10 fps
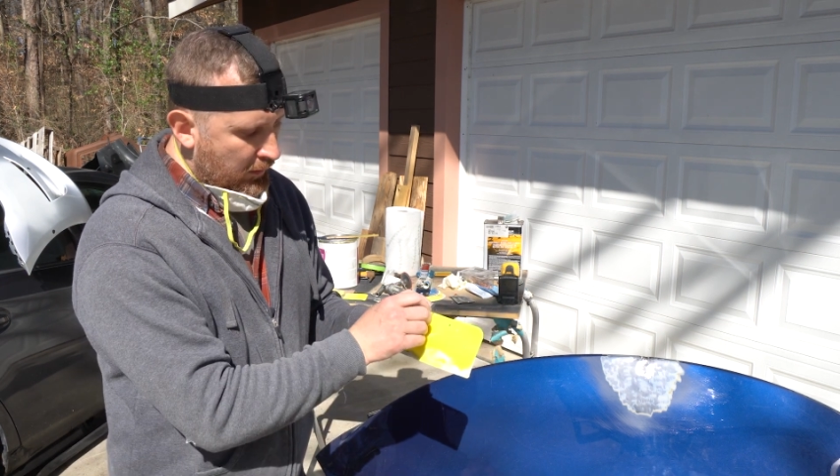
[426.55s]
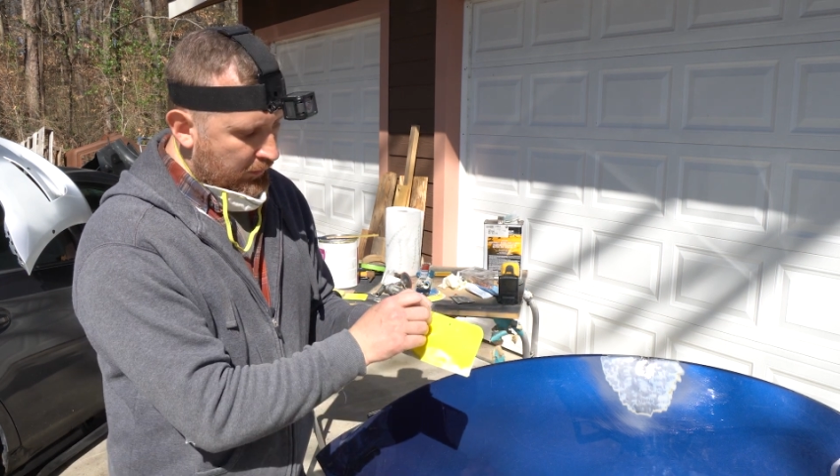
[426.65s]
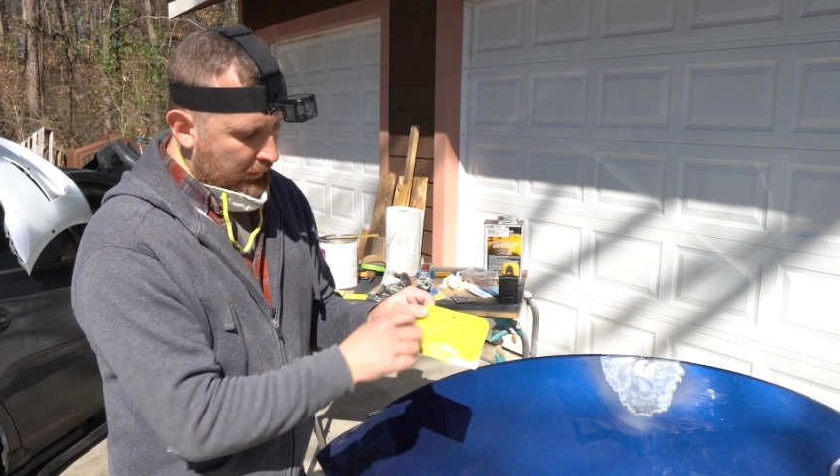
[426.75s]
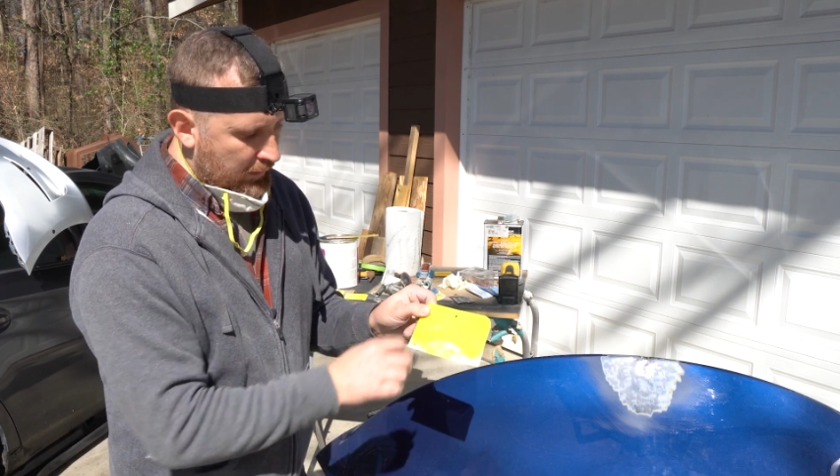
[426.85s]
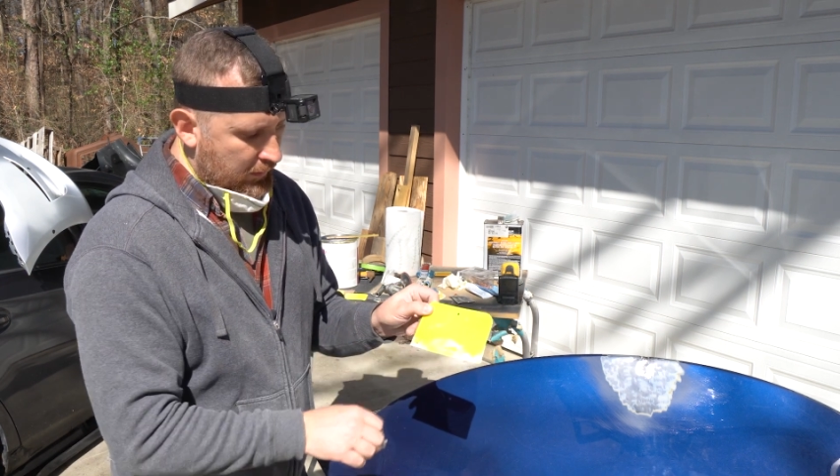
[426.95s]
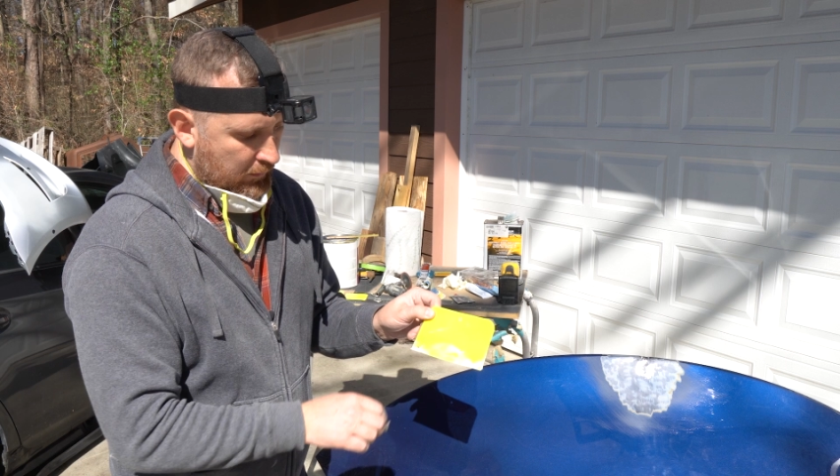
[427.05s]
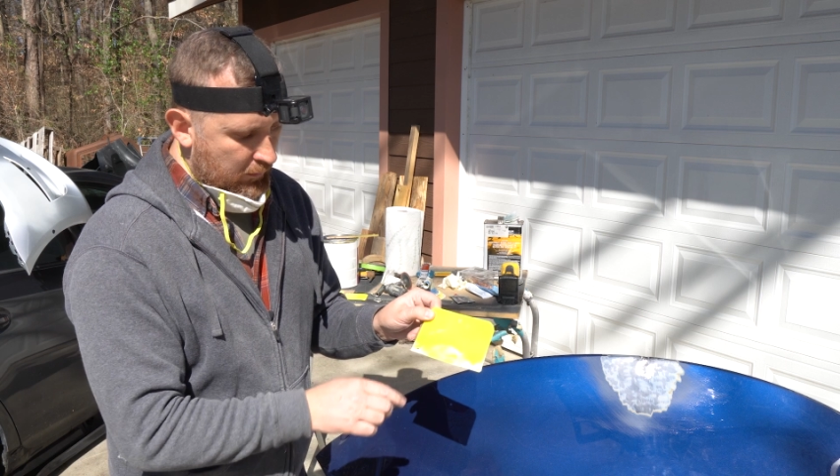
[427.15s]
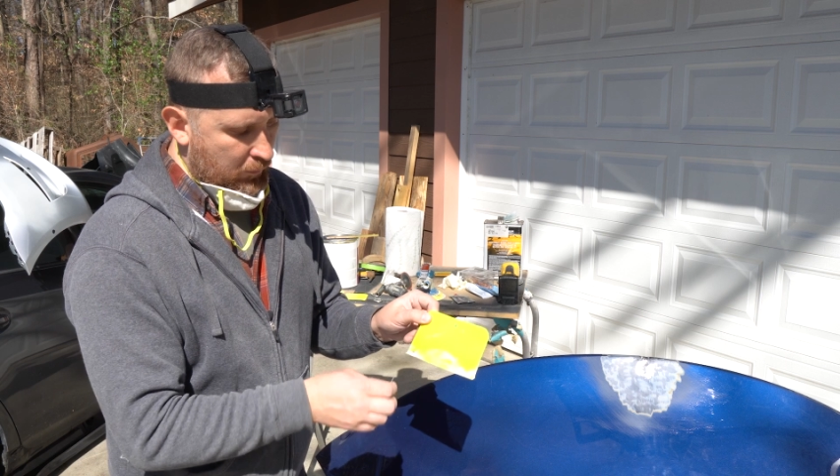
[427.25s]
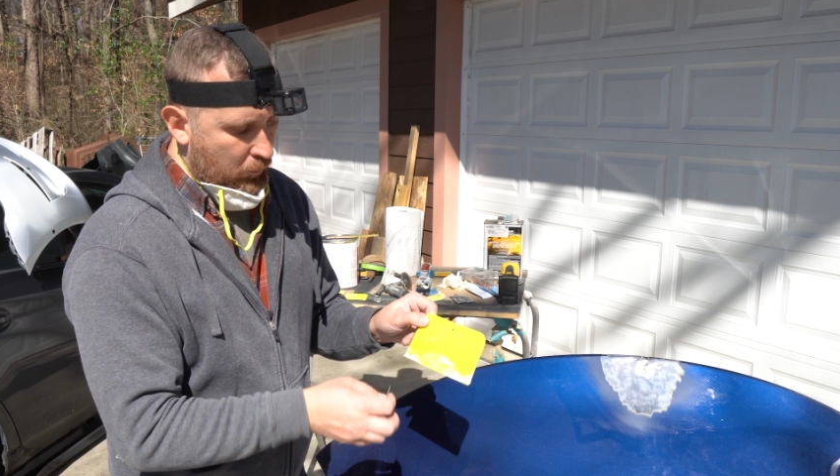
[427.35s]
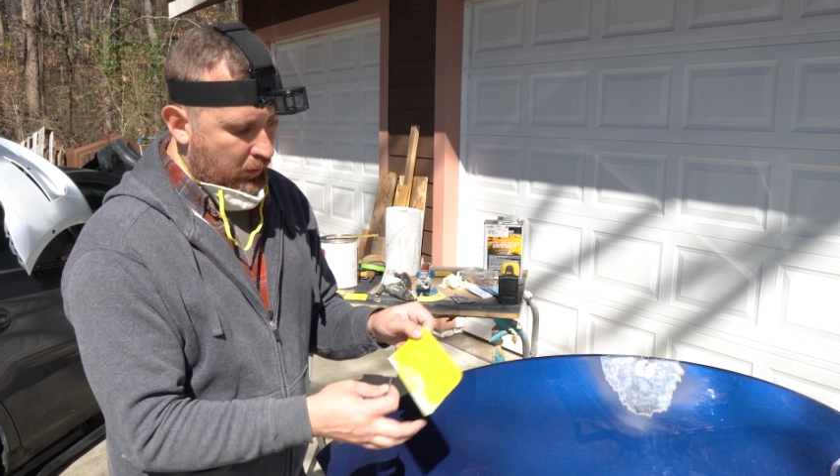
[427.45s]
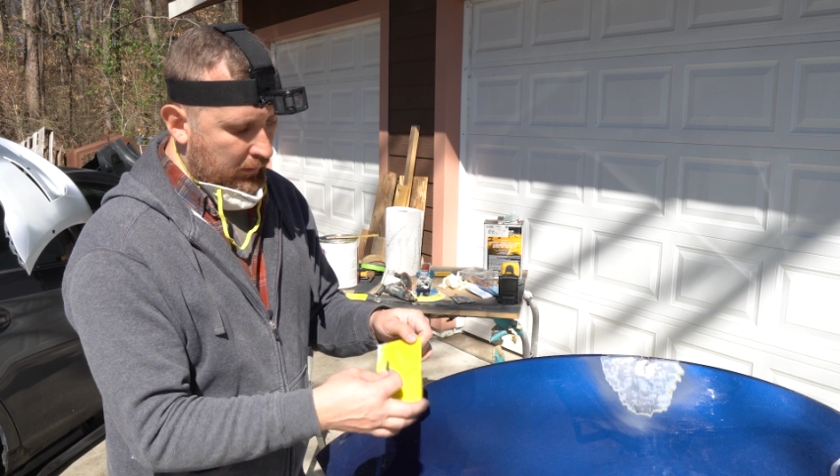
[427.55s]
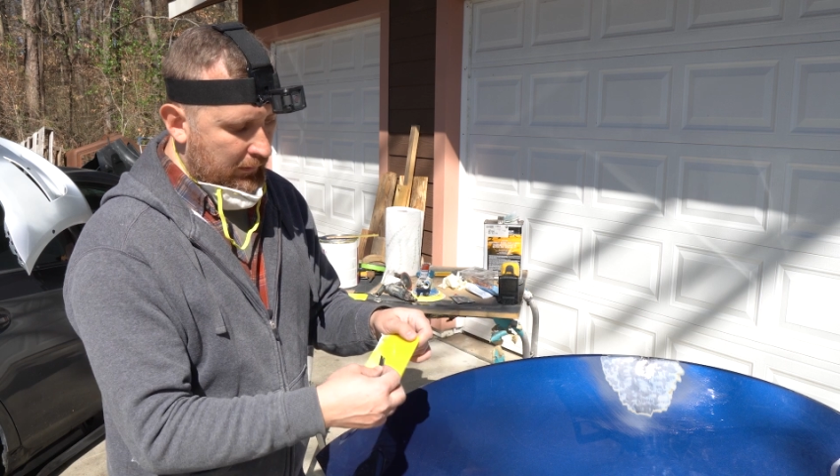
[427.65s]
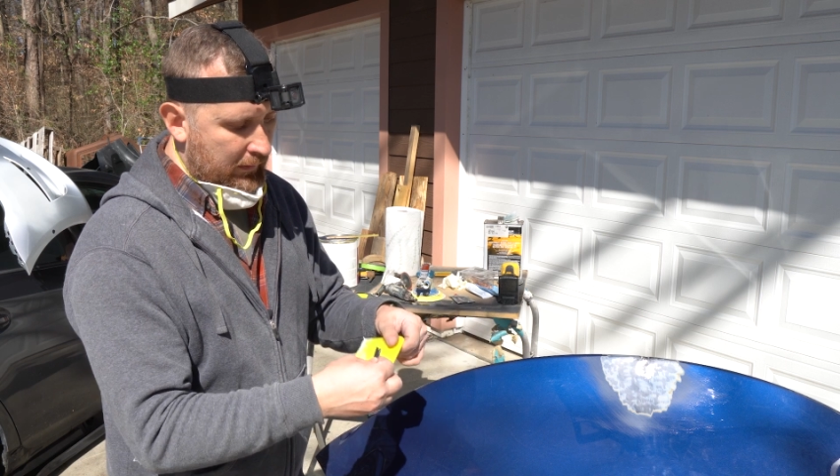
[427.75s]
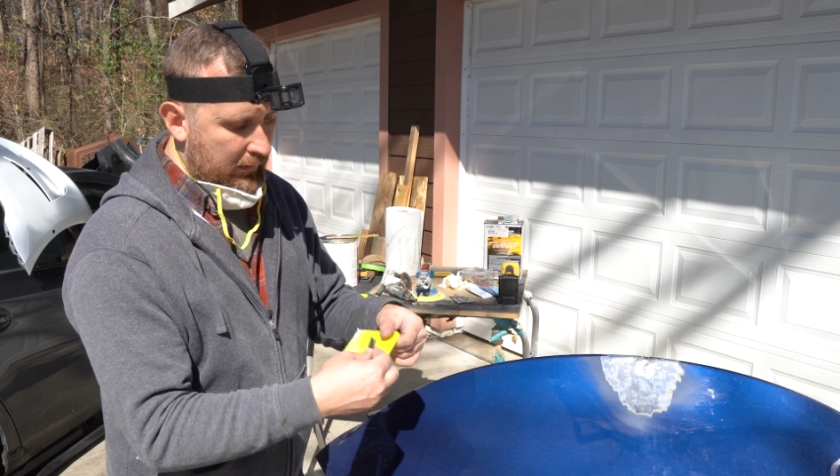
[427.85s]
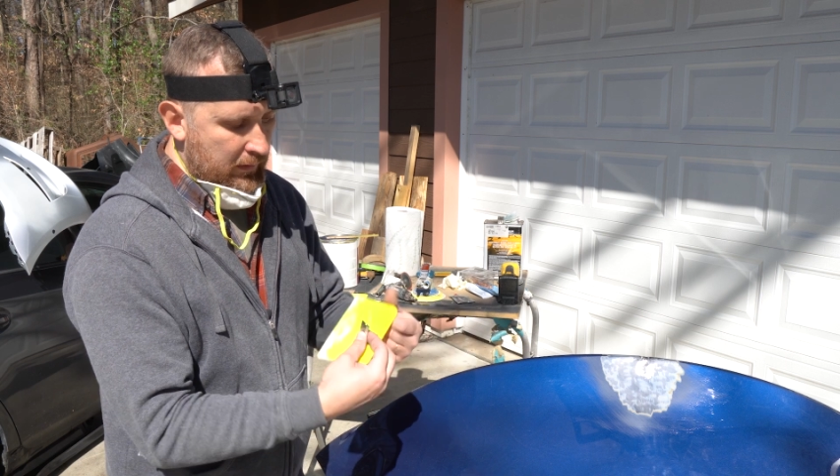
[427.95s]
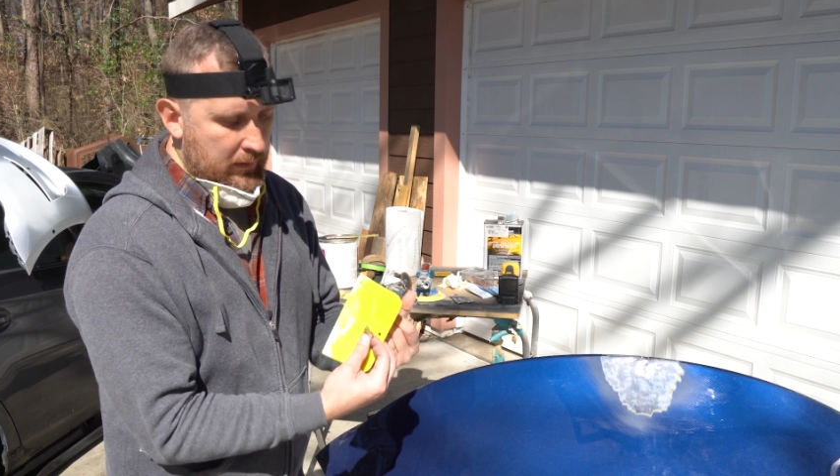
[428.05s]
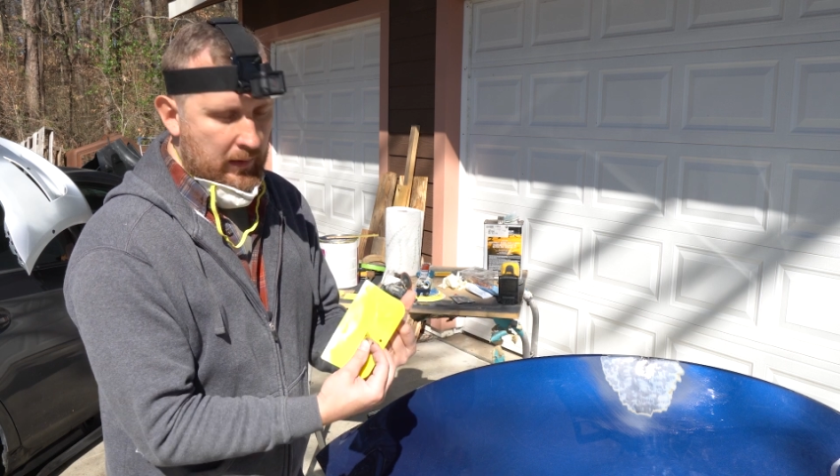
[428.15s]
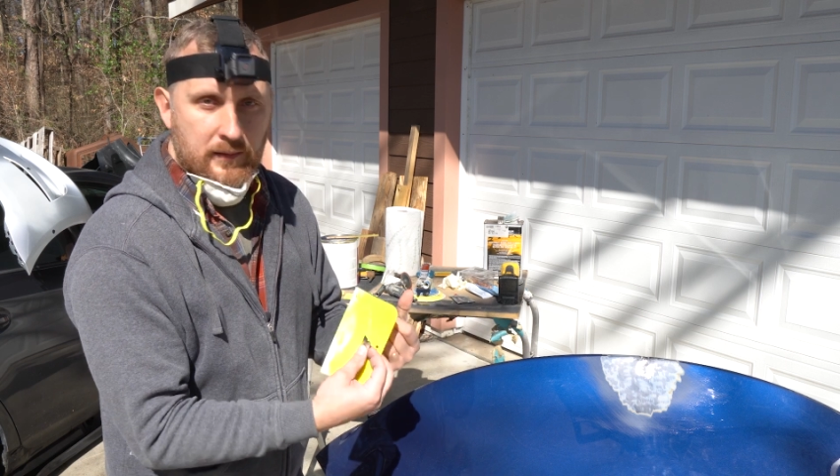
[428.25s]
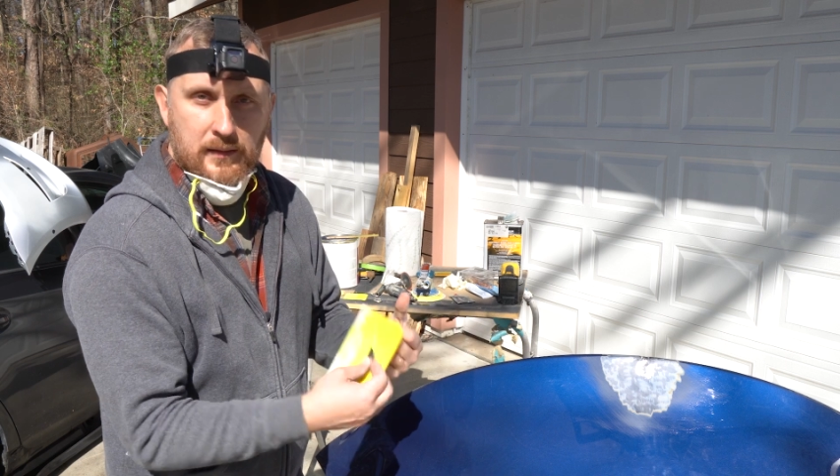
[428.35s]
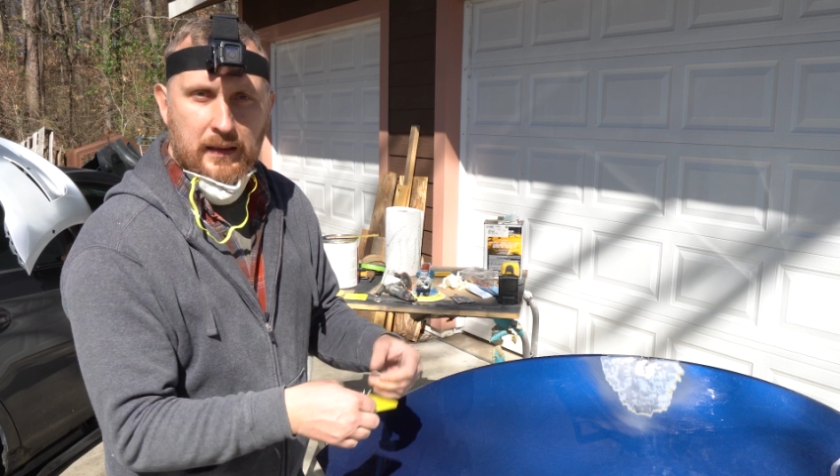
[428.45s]
just score it like this
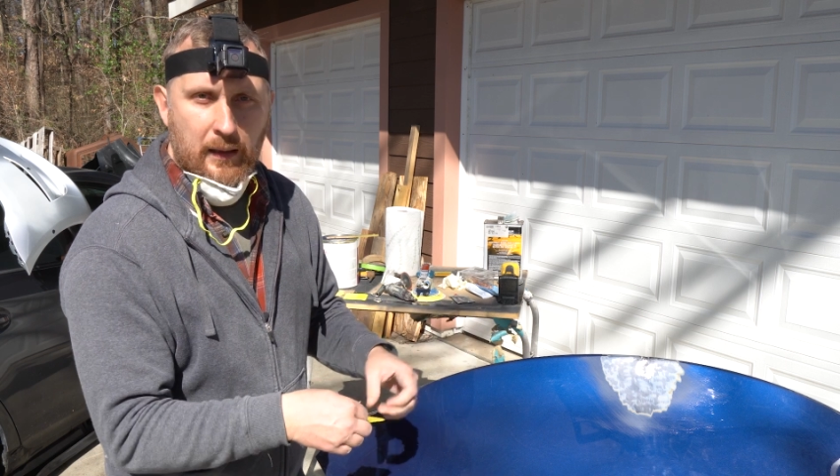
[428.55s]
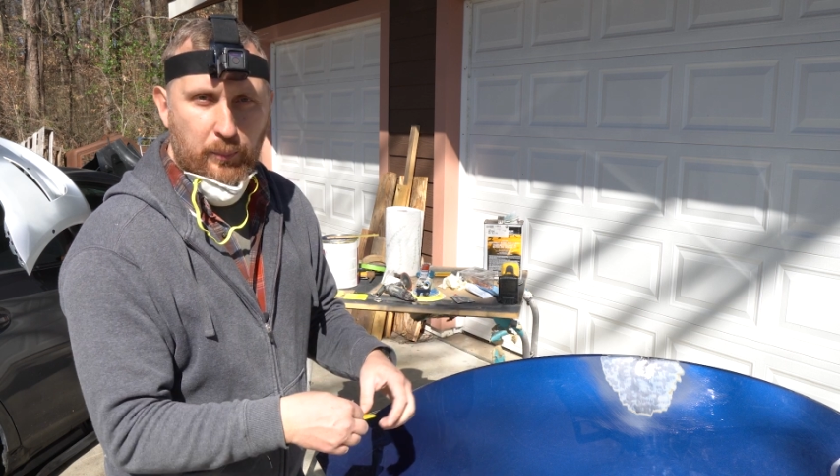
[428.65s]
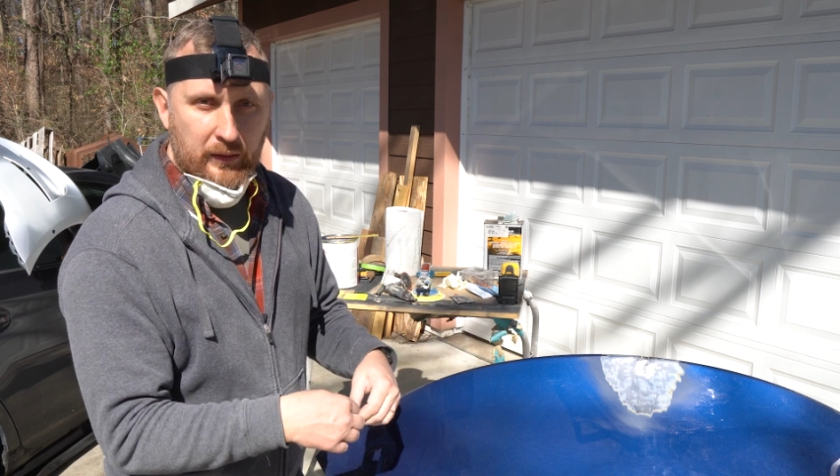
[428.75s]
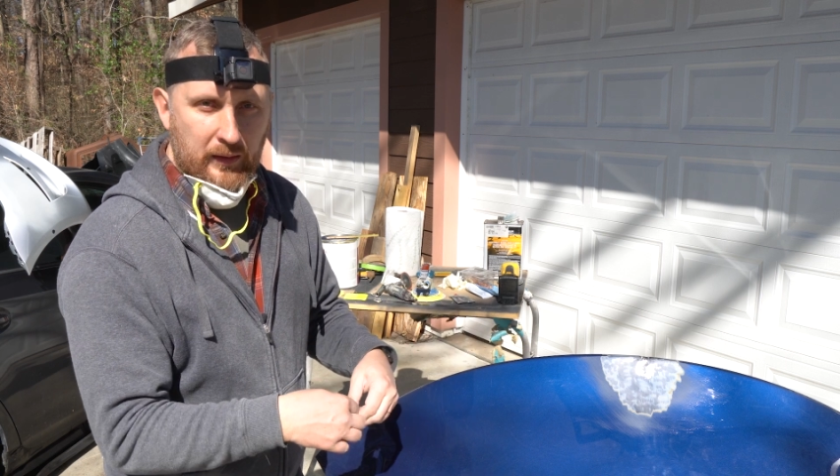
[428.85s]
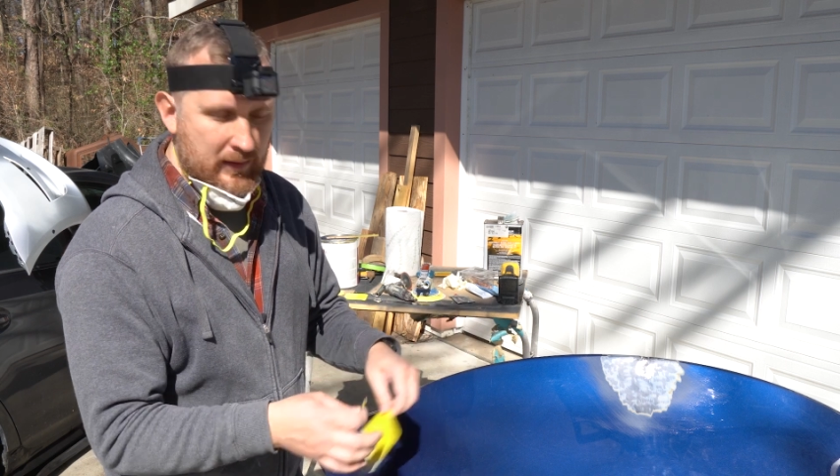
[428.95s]
and snap it.